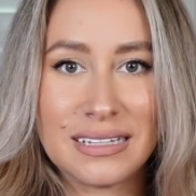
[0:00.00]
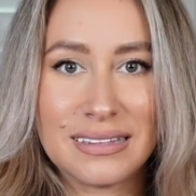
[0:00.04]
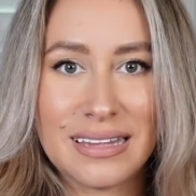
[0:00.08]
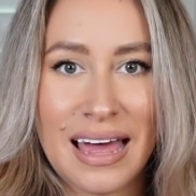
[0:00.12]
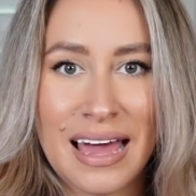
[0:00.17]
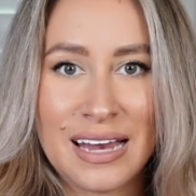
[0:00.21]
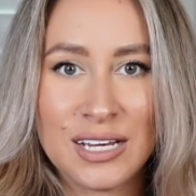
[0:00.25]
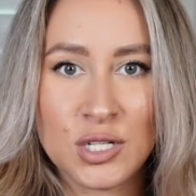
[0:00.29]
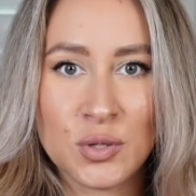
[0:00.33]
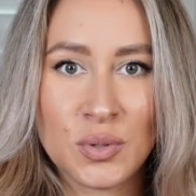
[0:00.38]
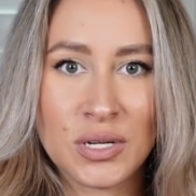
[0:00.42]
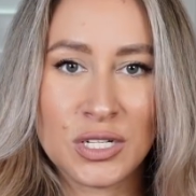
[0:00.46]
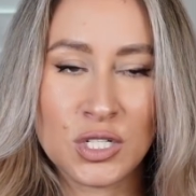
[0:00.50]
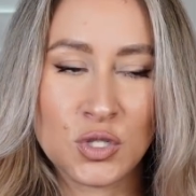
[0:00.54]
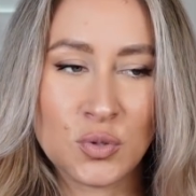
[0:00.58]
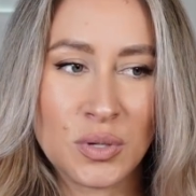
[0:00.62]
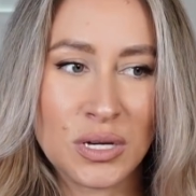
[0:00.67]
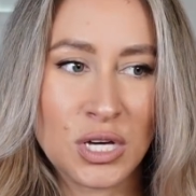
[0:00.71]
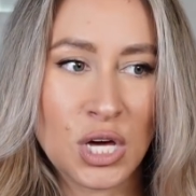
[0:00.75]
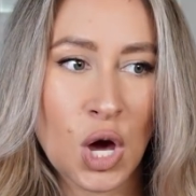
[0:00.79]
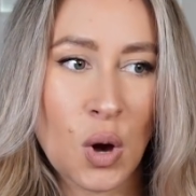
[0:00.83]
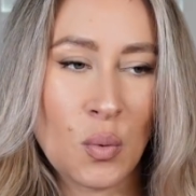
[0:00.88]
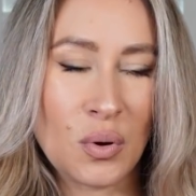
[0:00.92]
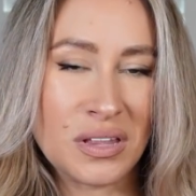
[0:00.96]
it then? Do we
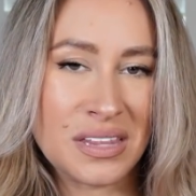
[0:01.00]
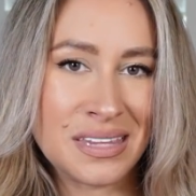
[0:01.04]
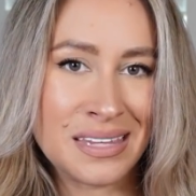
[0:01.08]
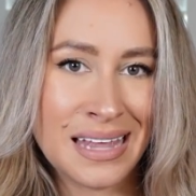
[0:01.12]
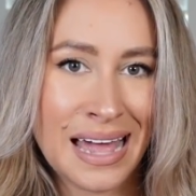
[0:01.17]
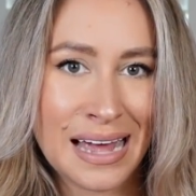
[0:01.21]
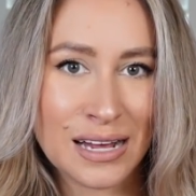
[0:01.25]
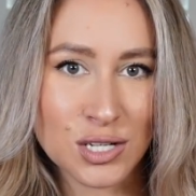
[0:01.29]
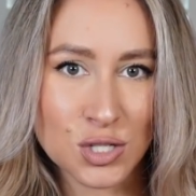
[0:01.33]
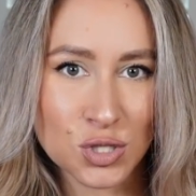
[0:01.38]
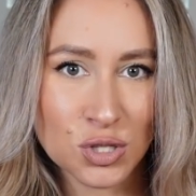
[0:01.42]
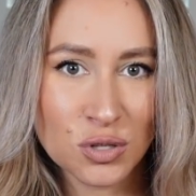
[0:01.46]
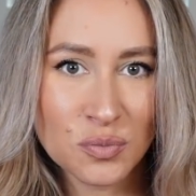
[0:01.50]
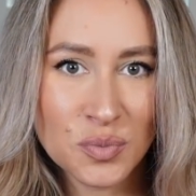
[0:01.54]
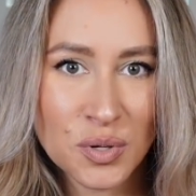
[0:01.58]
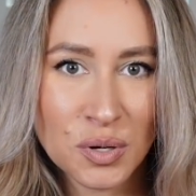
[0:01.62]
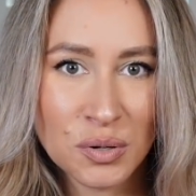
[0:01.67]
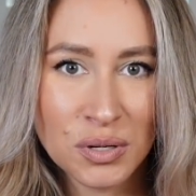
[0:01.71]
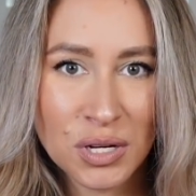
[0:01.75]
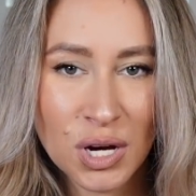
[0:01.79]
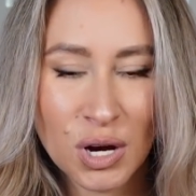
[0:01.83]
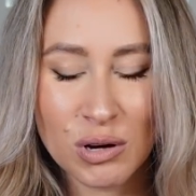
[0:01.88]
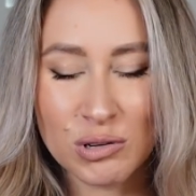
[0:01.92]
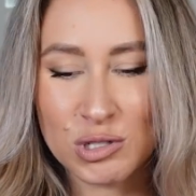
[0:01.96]
go with natural
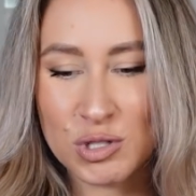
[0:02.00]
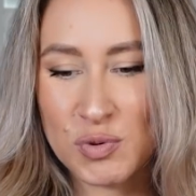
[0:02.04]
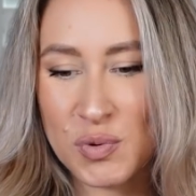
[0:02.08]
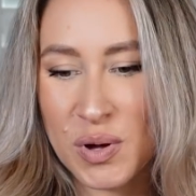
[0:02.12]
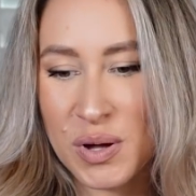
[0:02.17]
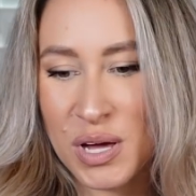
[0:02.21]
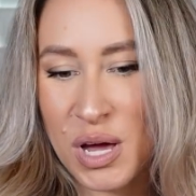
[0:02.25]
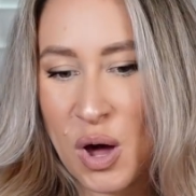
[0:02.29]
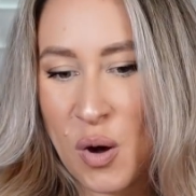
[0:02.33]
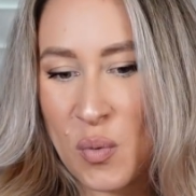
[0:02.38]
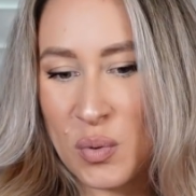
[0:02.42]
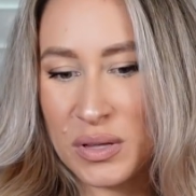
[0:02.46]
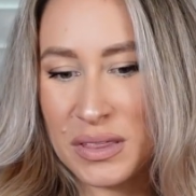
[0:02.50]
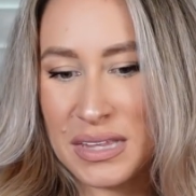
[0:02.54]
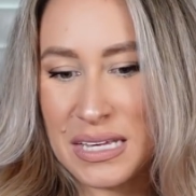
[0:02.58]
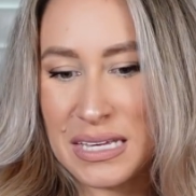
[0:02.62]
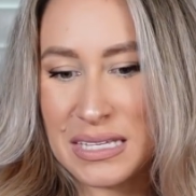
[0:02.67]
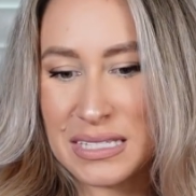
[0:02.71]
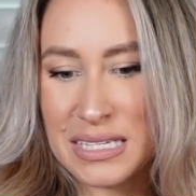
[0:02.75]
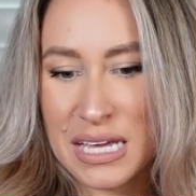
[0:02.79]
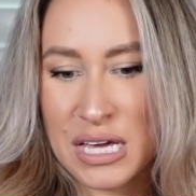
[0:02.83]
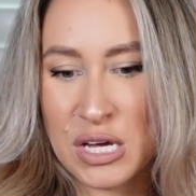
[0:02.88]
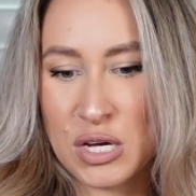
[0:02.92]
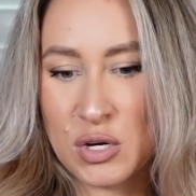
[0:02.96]
beauty, or do we go with
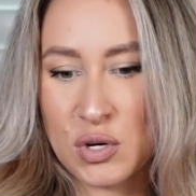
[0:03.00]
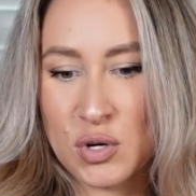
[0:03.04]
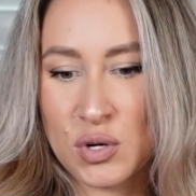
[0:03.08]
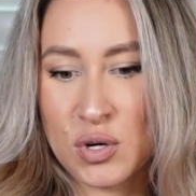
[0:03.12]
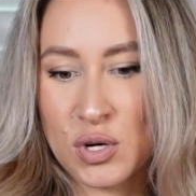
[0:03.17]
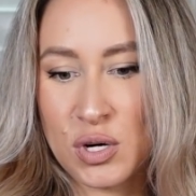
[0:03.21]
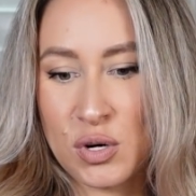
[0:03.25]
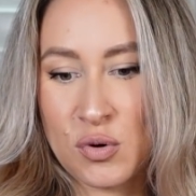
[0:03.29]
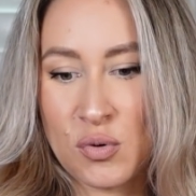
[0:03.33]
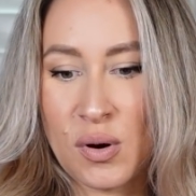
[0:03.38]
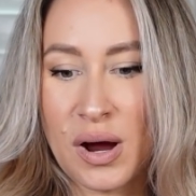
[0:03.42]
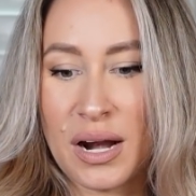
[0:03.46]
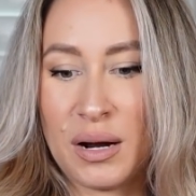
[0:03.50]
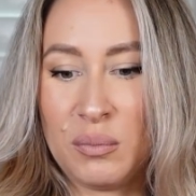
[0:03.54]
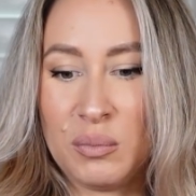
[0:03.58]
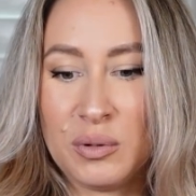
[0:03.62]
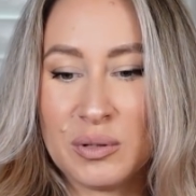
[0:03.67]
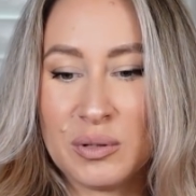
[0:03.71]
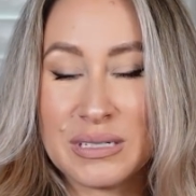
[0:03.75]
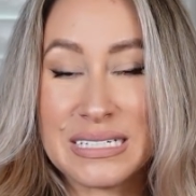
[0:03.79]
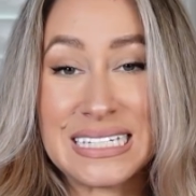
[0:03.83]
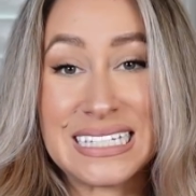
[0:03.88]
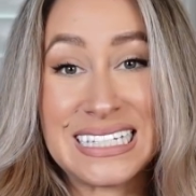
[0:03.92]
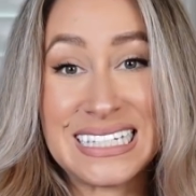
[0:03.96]
these
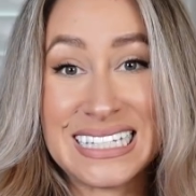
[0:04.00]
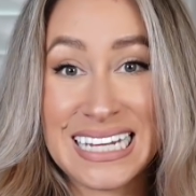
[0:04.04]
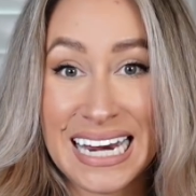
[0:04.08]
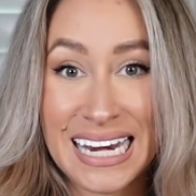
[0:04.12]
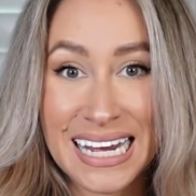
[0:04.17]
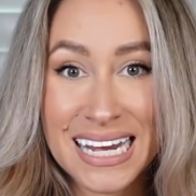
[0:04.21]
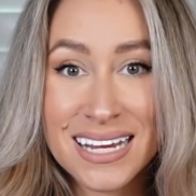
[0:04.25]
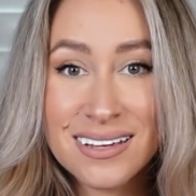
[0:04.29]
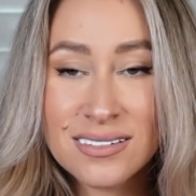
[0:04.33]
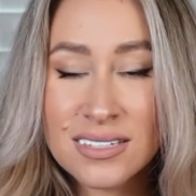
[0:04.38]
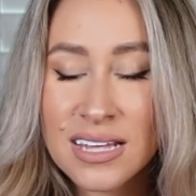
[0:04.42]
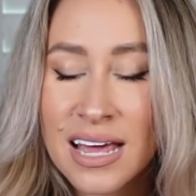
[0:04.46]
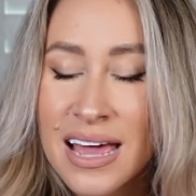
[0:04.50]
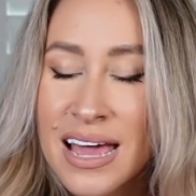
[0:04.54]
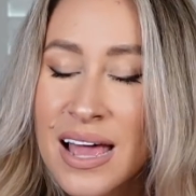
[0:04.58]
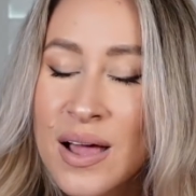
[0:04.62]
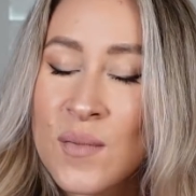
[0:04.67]
incredible cities?